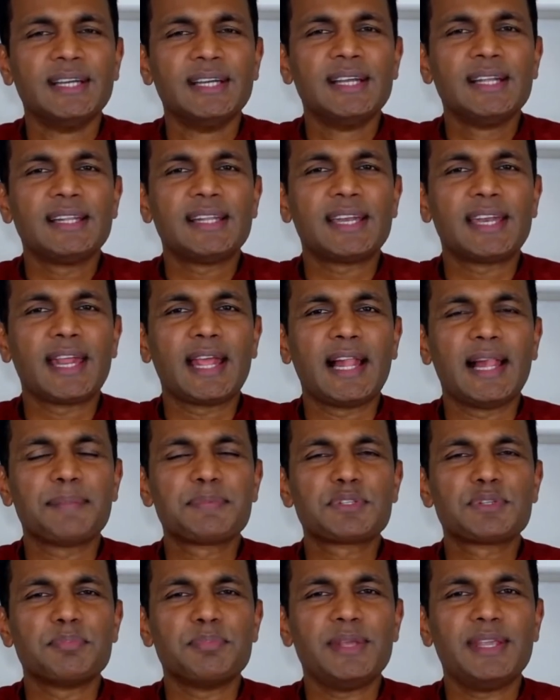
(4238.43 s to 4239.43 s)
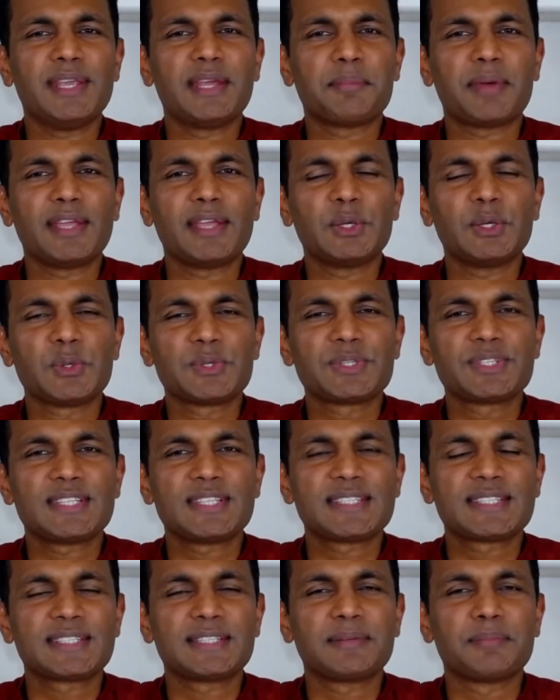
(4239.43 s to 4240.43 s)
That helps me and my
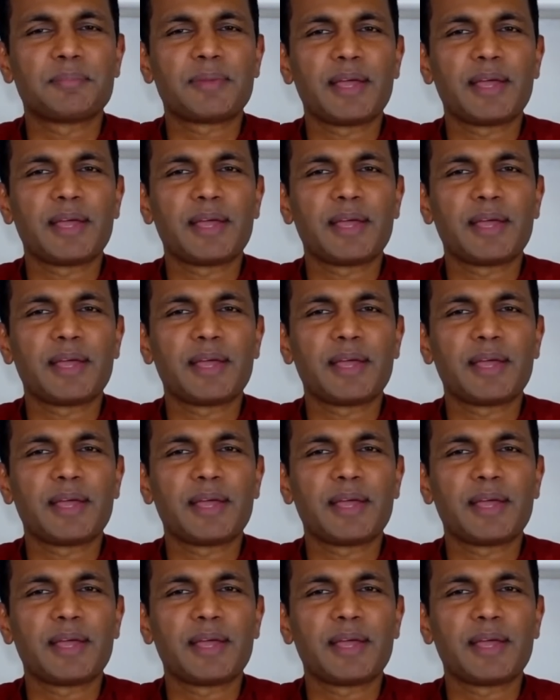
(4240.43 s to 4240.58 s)
ecosystem,